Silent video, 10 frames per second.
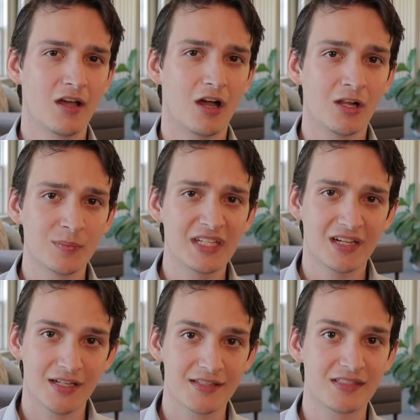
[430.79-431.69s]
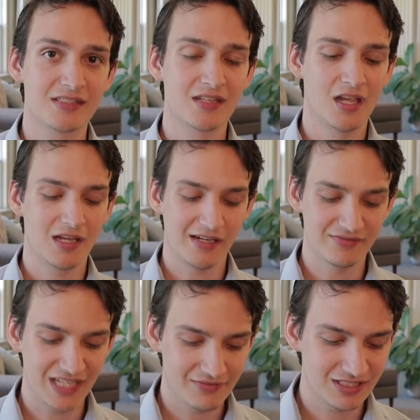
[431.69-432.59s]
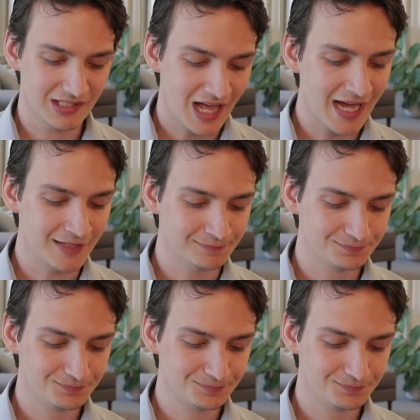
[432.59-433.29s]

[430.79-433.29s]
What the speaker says: all because of David's lie.